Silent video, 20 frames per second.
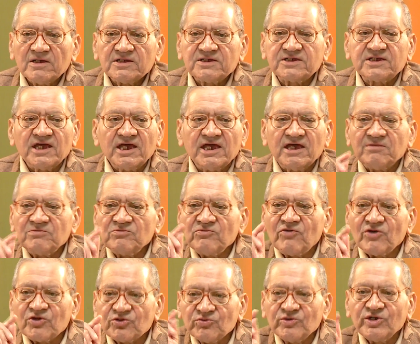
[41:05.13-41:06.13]
Same
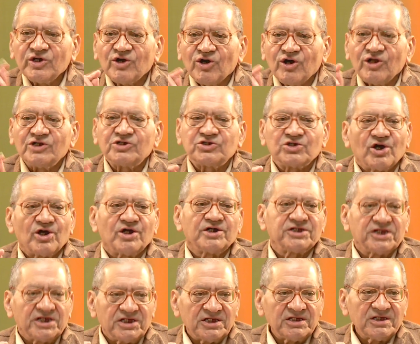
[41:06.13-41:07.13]
what we call
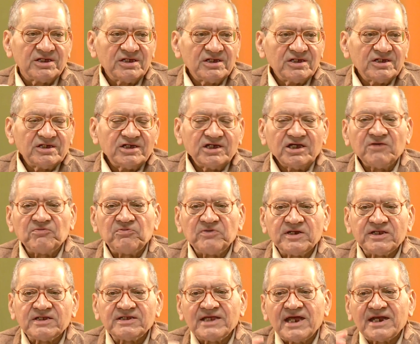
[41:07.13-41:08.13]
short E, if
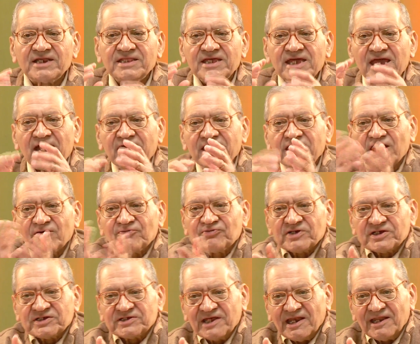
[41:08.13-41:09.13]
it is at the end
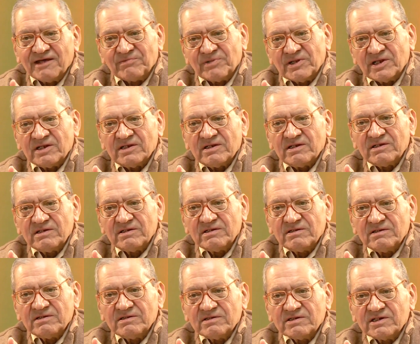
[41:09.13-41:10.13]
of a syllable,
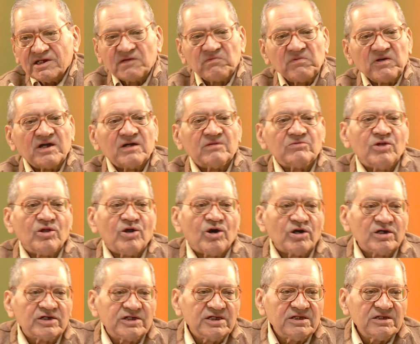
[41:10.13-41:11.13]
it becomes
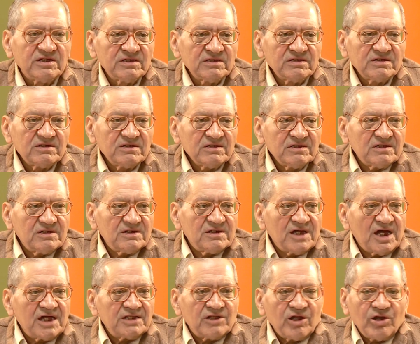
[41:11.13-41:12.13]
long E.
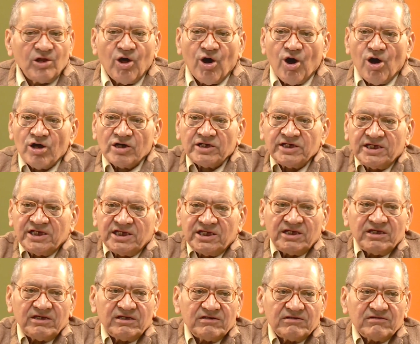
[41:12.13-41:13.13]
And the long
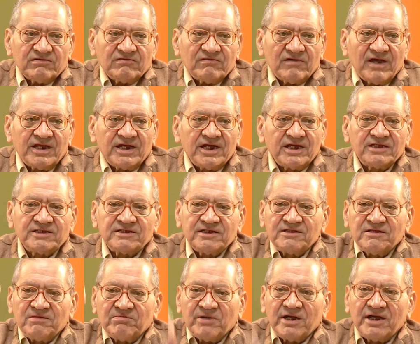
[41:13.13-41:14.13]
E, when it is
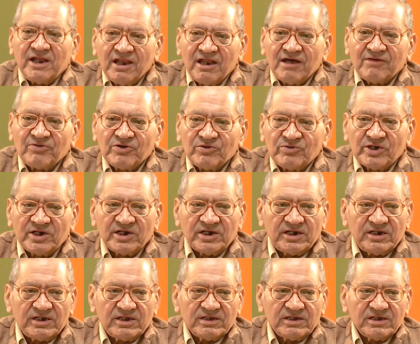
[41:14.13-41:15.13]
in the middle of a
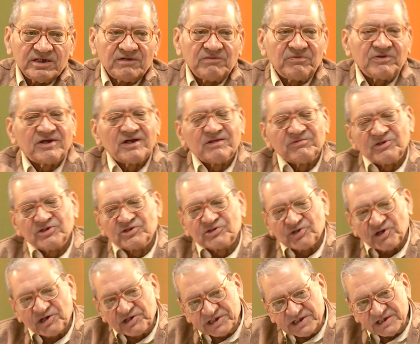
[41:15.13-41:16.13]
word, it becomes a
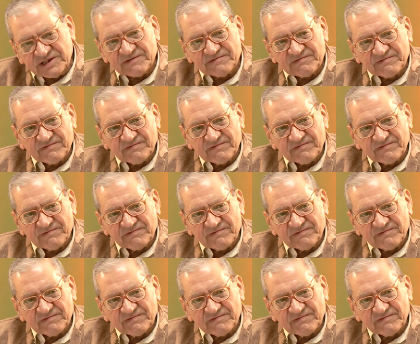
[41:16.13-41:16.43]
short E.